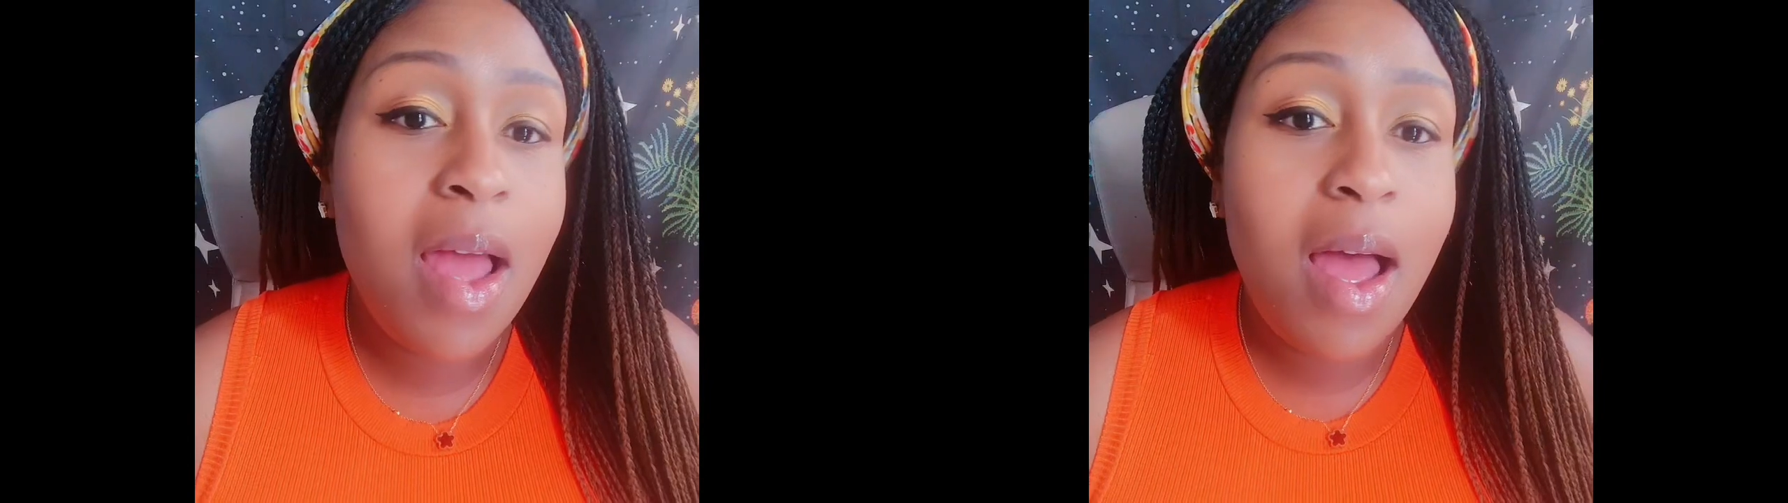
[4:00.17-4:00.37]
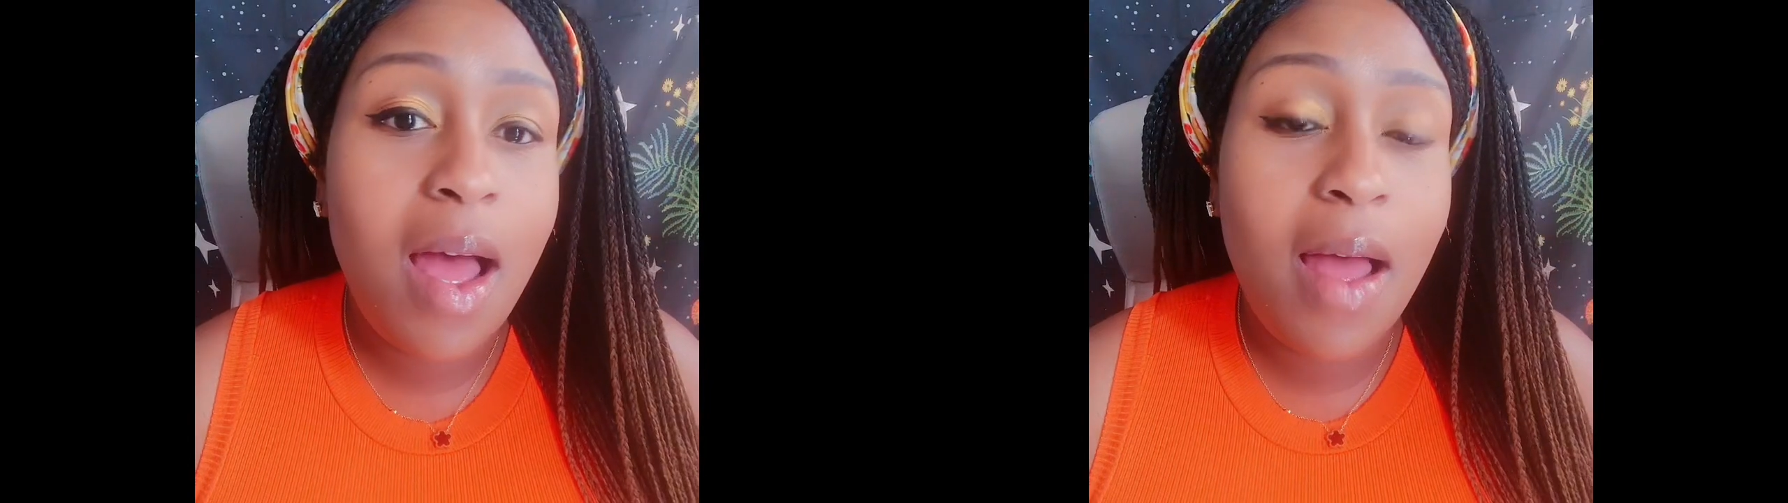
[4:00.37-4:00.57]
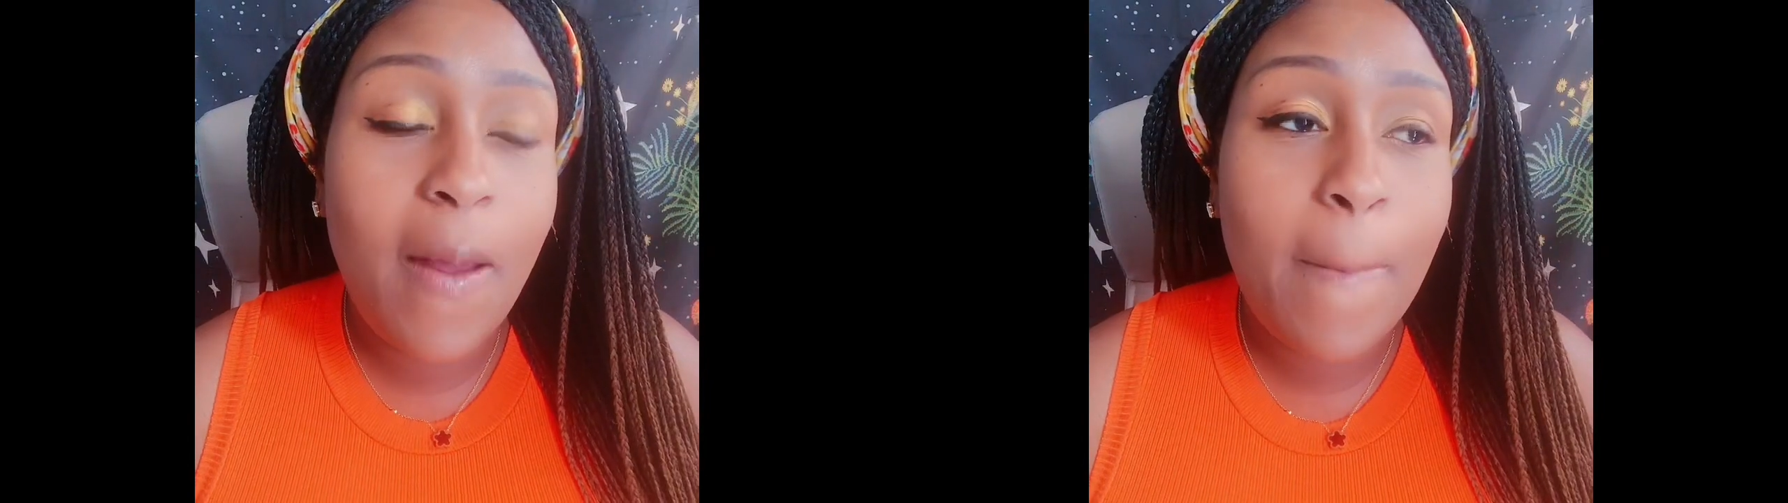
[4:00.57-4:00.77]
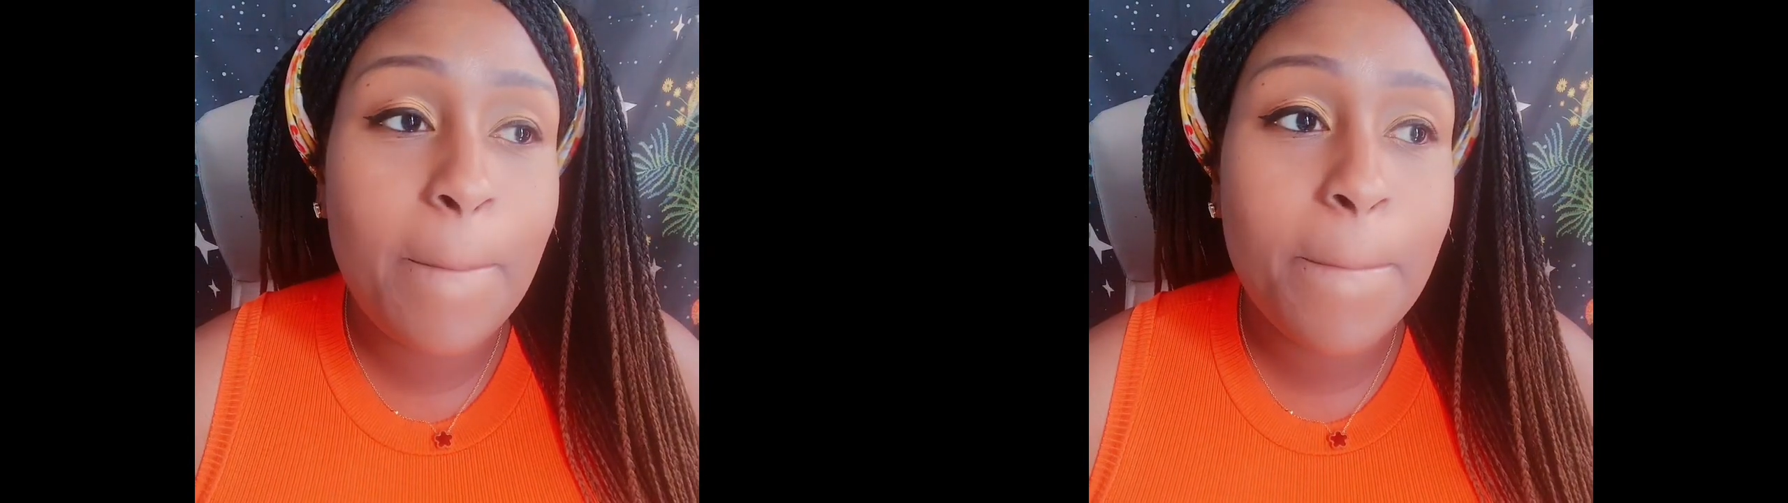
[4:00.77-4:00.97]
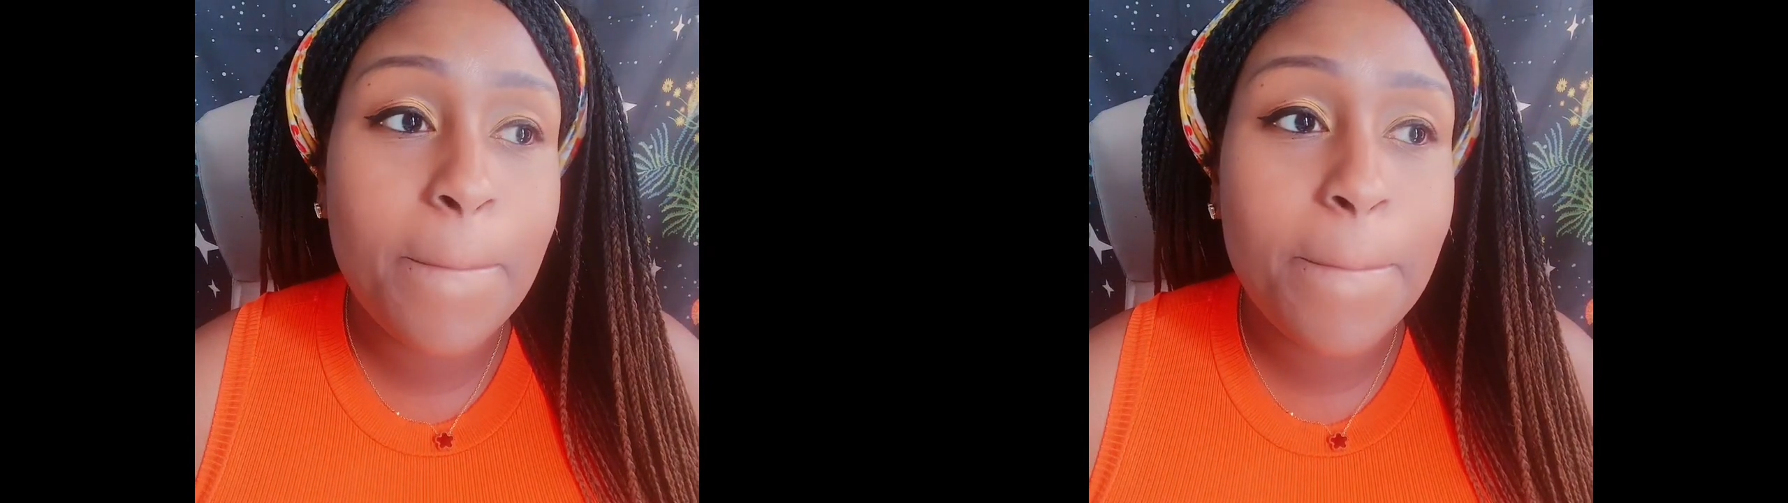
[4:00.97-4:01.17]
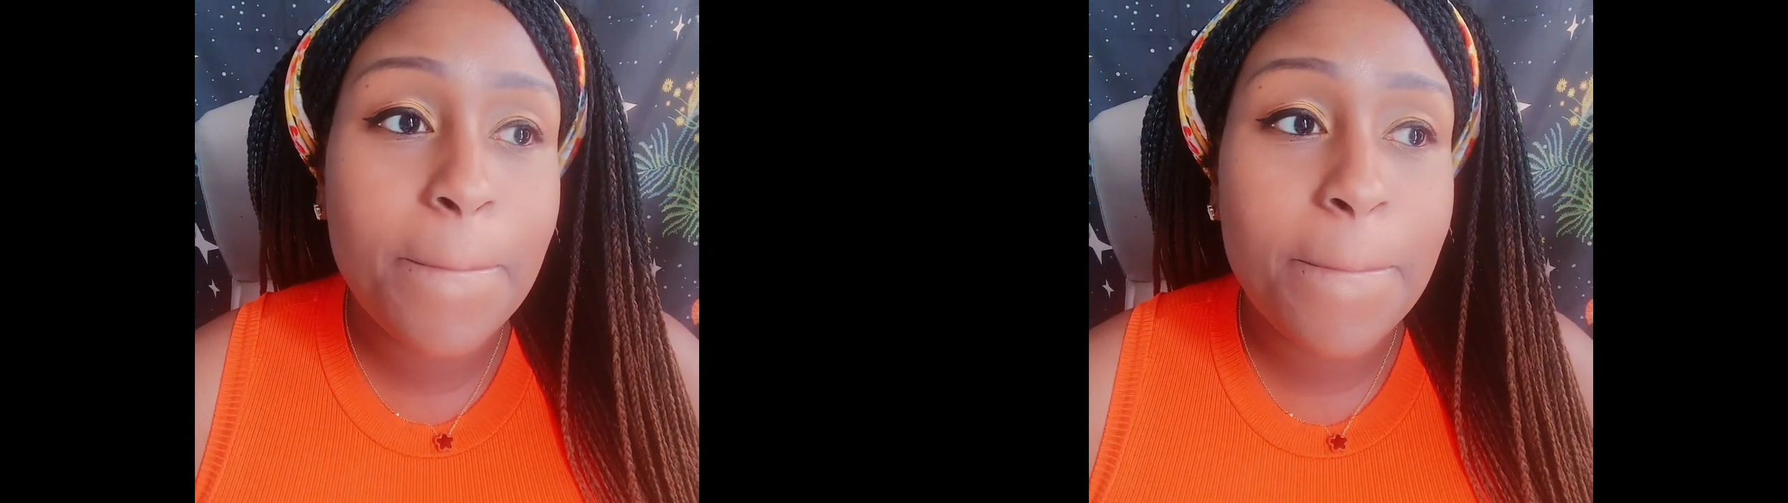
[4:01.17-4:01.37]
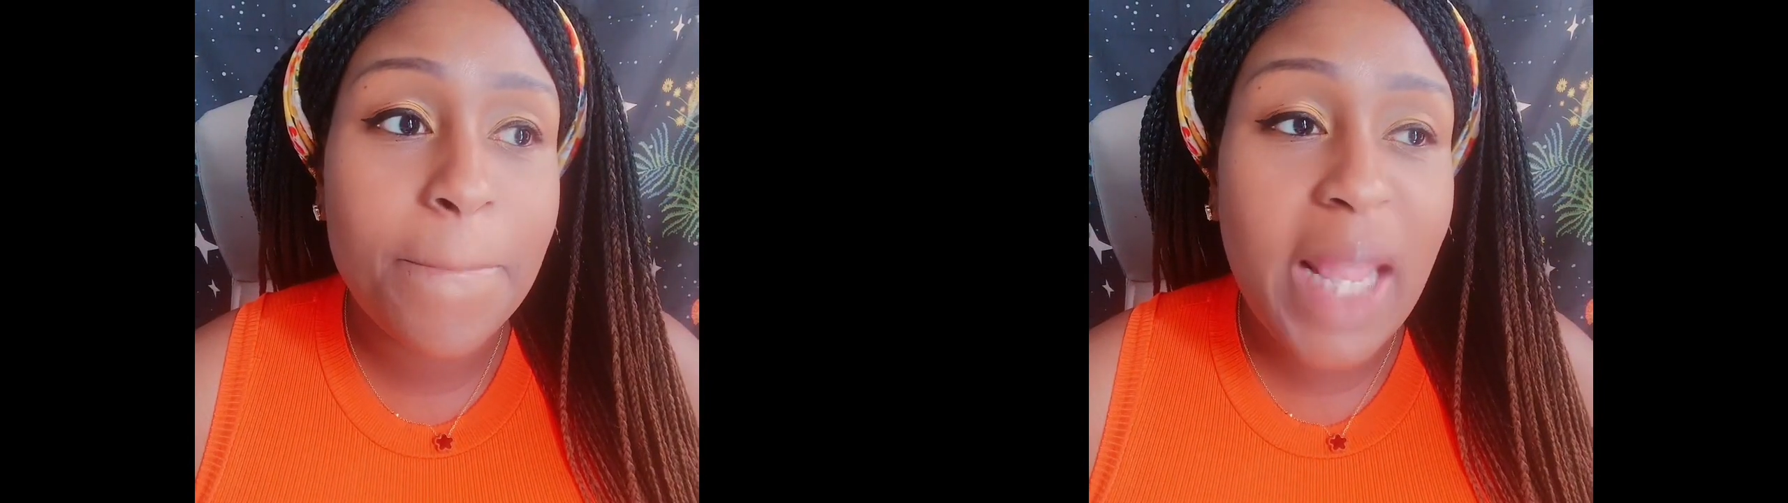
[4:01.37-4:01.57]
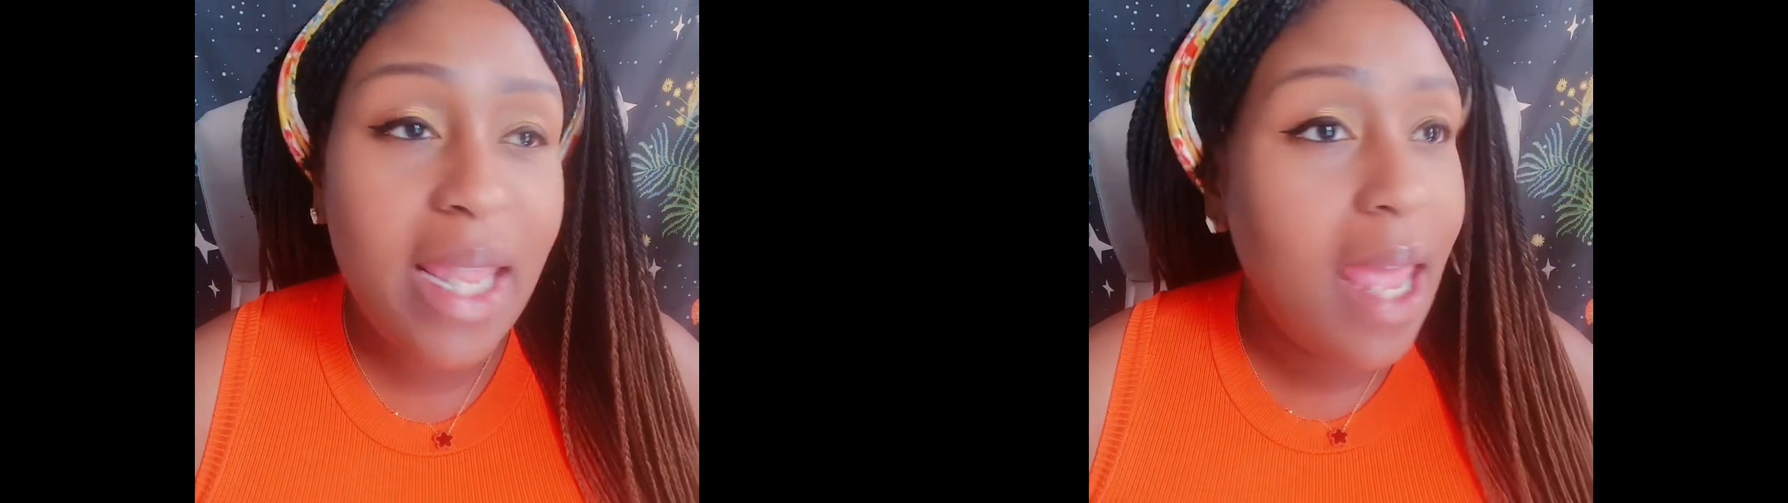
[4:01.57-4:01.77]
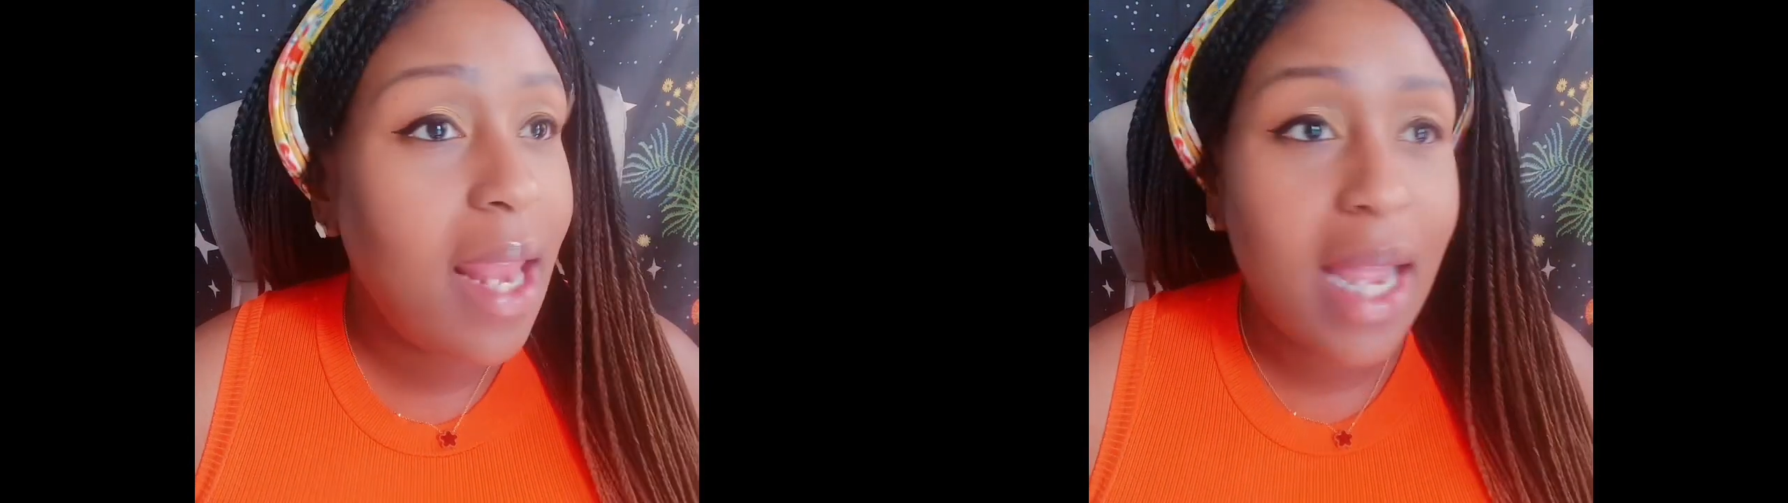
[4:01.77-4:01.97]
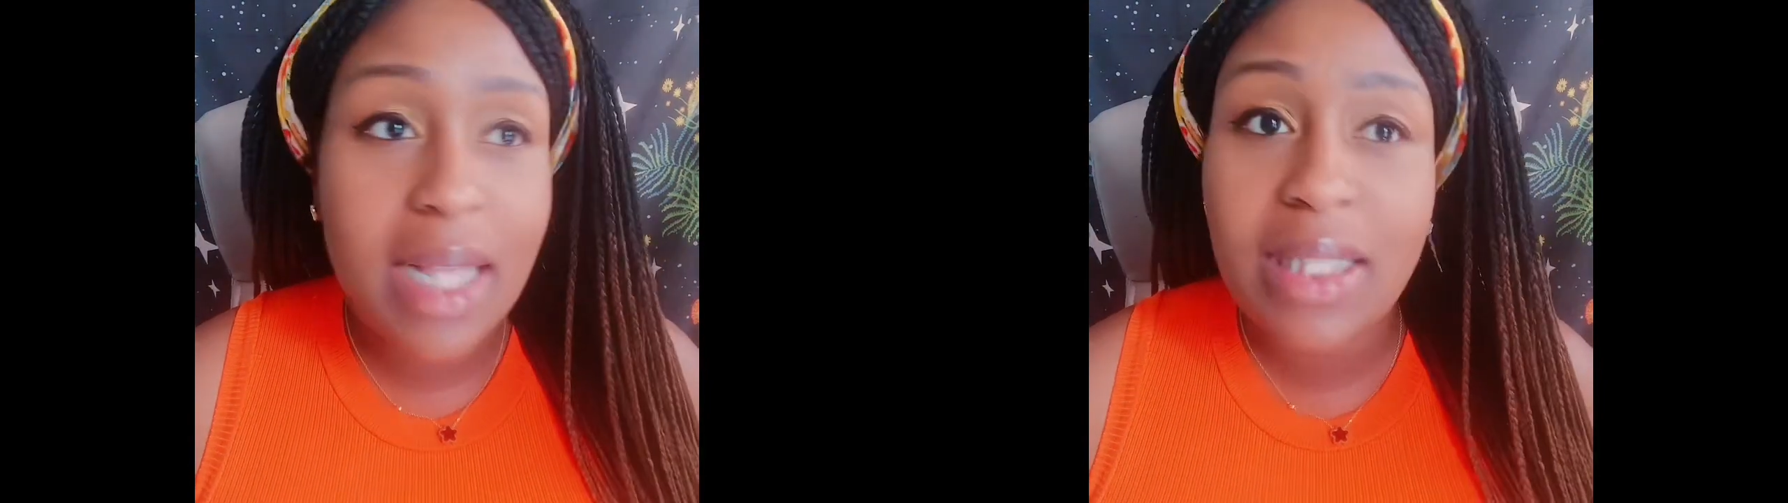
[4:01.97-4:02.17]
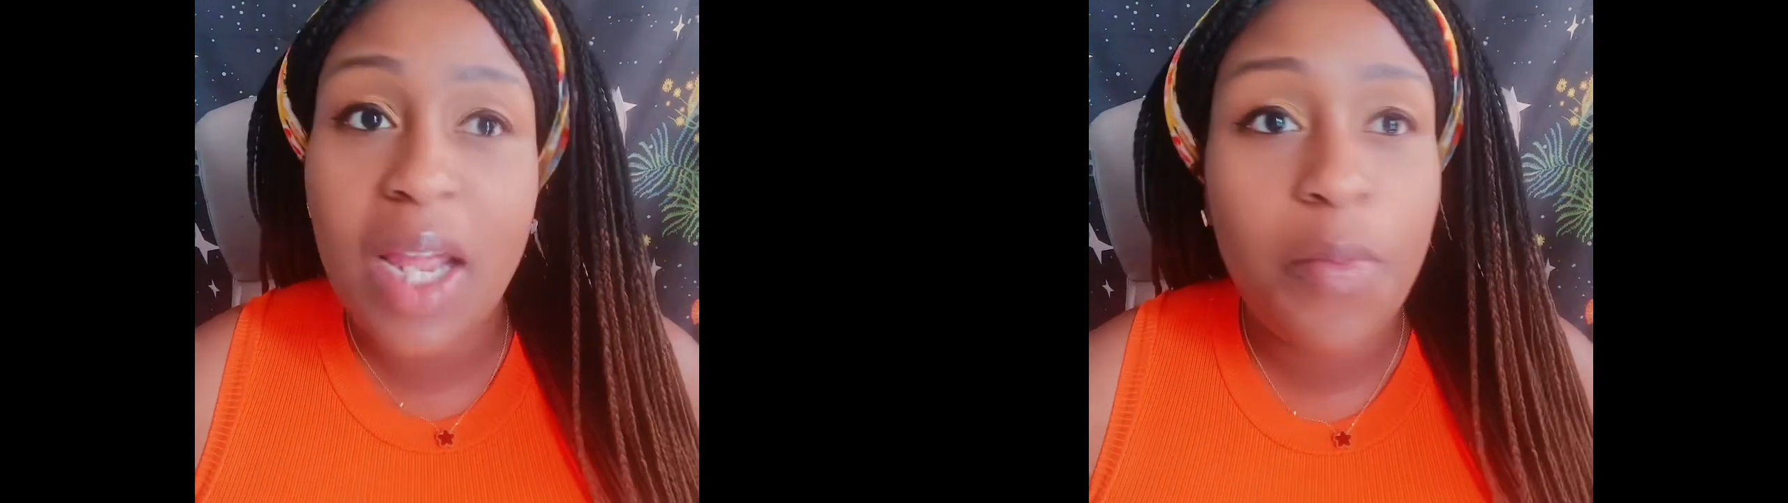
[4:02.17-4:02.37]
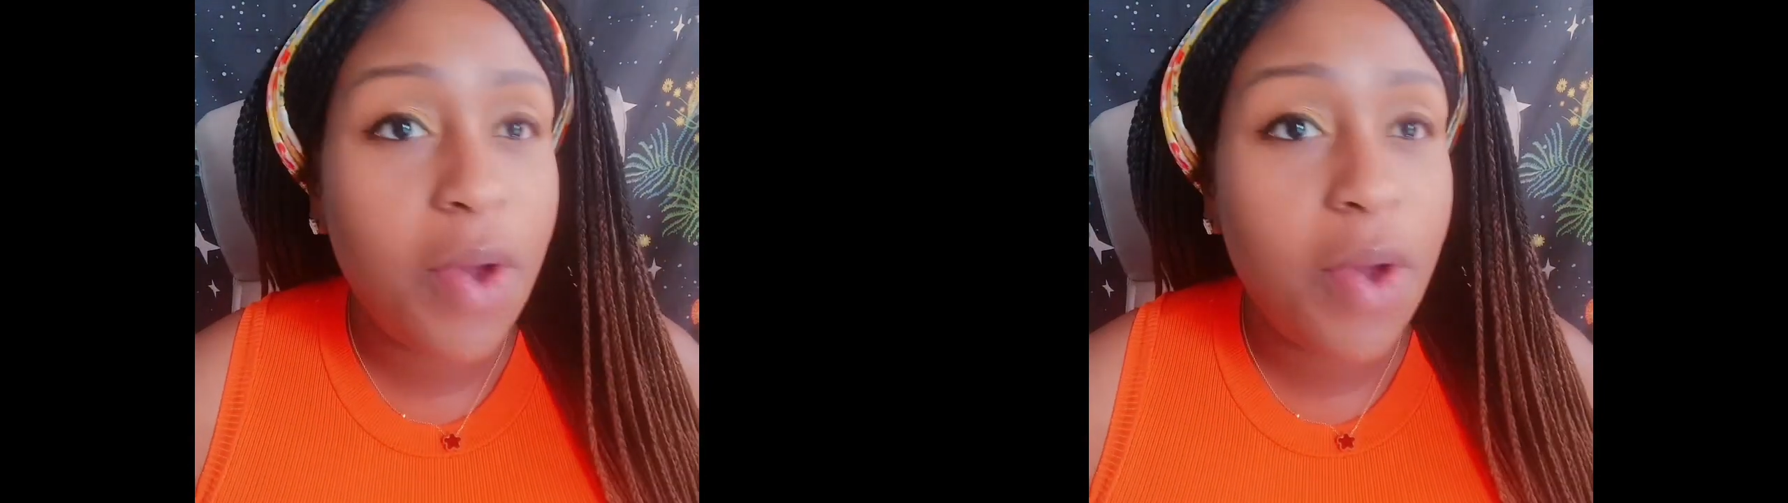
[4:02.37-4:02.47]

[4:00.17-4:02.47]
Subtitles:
Like I said,